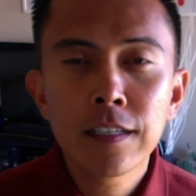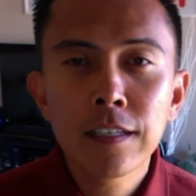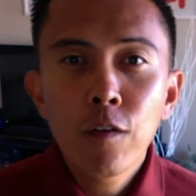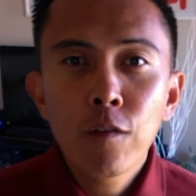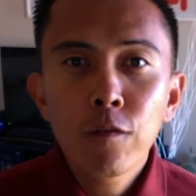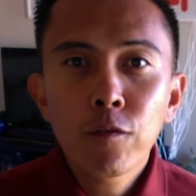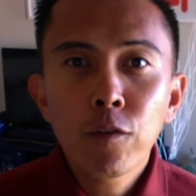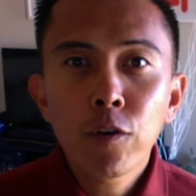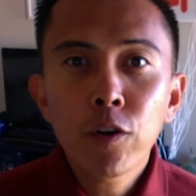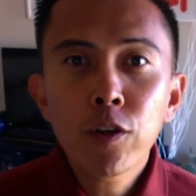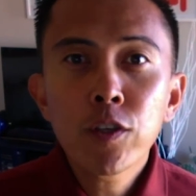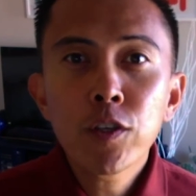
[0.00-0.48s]

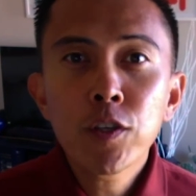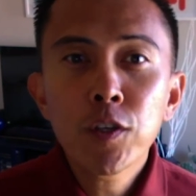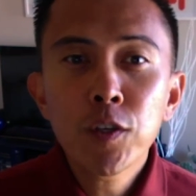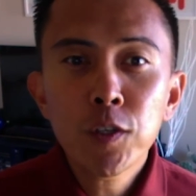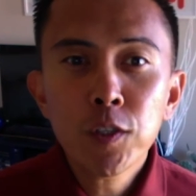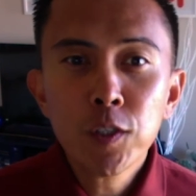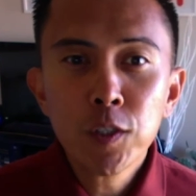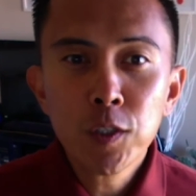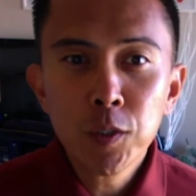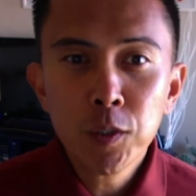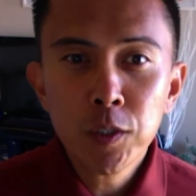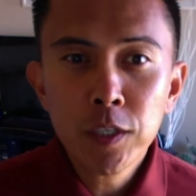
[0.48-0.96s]
For new
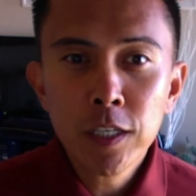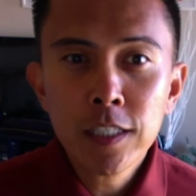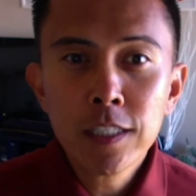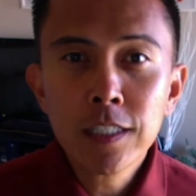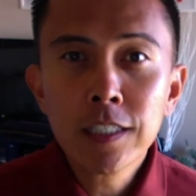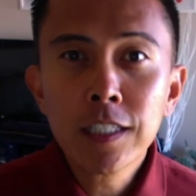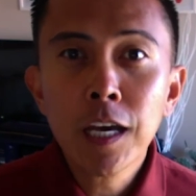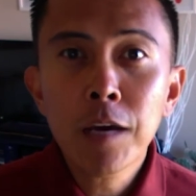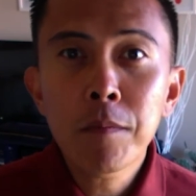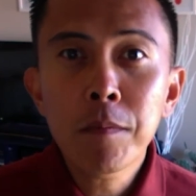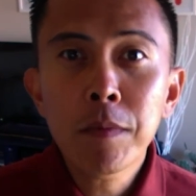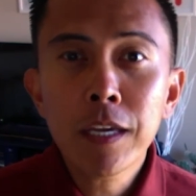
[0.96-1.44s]
students
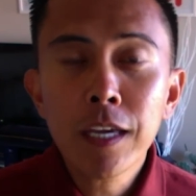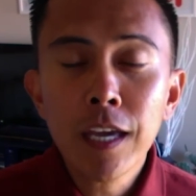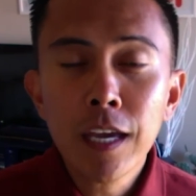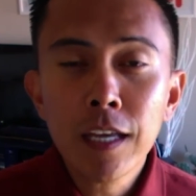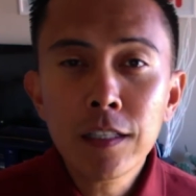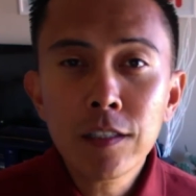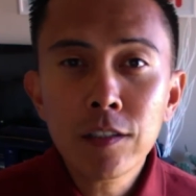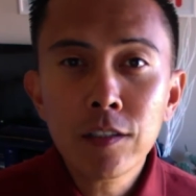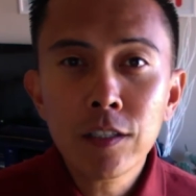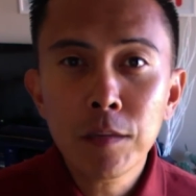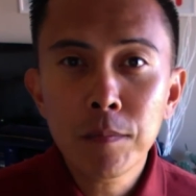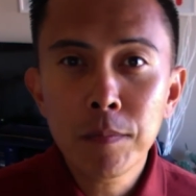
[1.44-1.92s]
coming
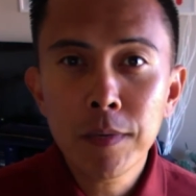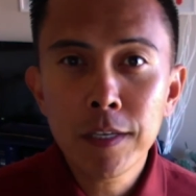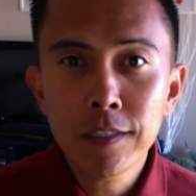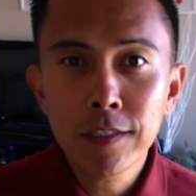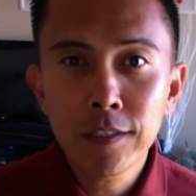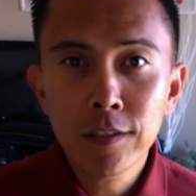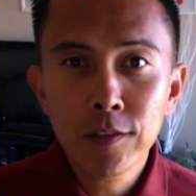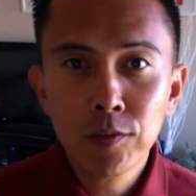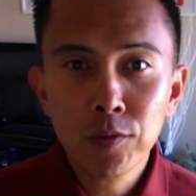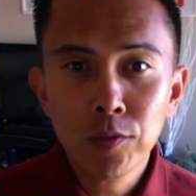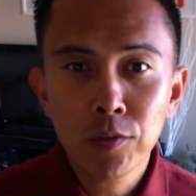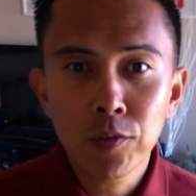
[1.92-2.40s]
into the
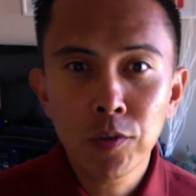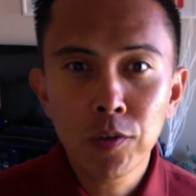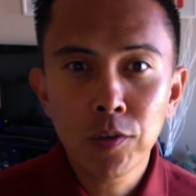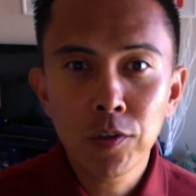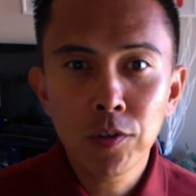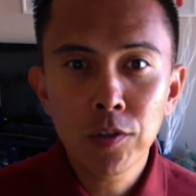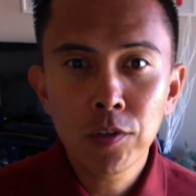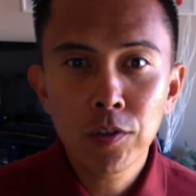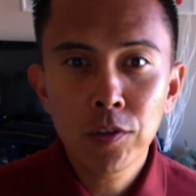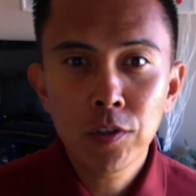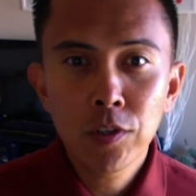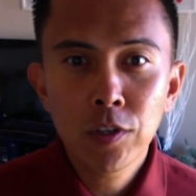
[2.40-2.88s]
business
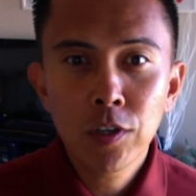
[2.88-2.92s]
school,